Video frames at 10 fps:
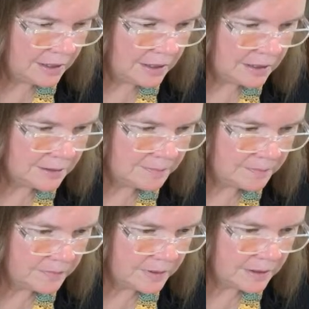
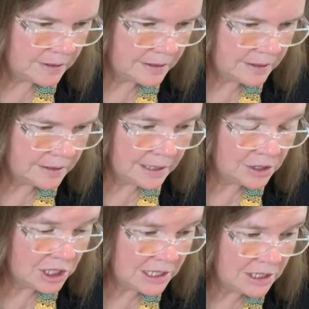And
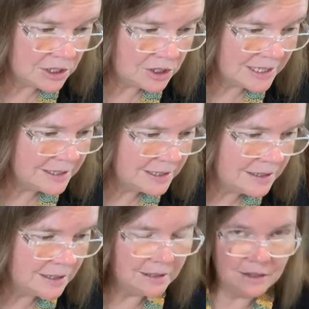she did
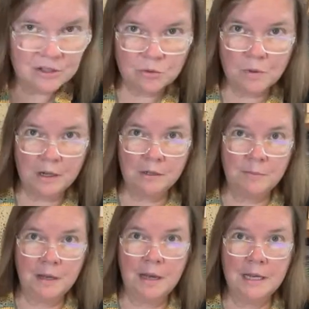the sweater
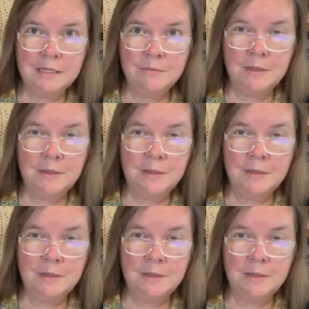behind